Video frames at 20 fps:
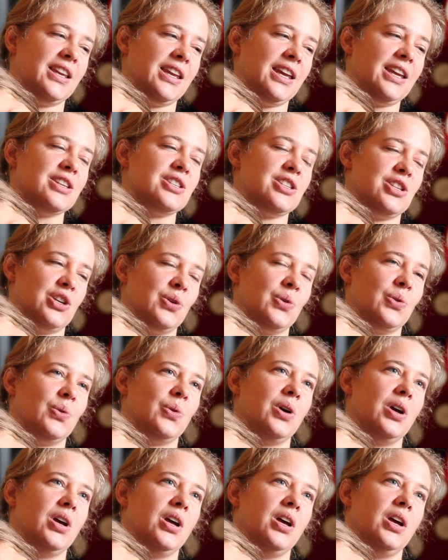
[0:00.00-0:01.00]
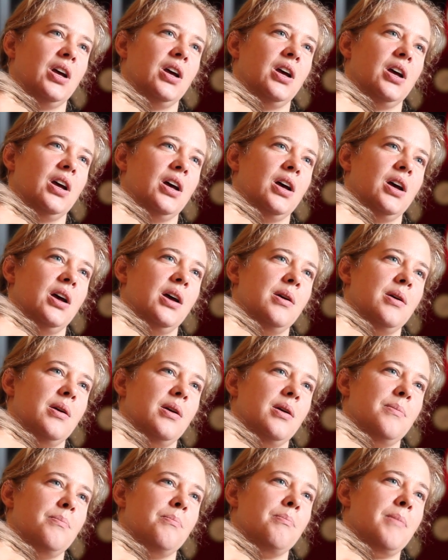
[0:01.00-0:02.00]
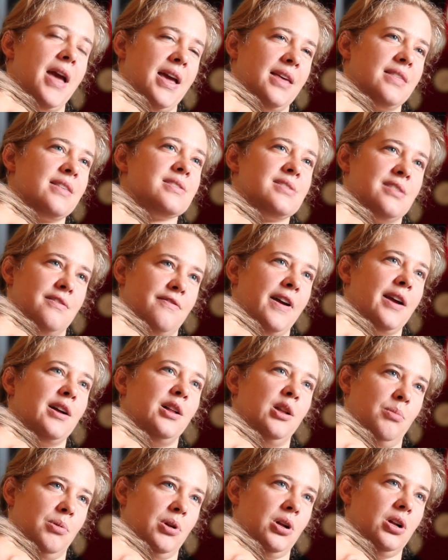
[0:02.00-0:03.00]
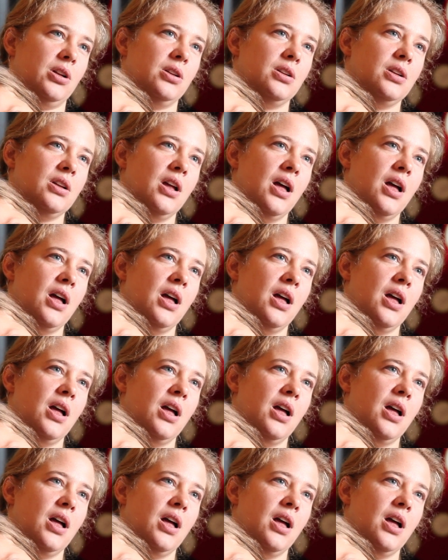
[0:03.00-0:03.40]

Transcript: need to make this available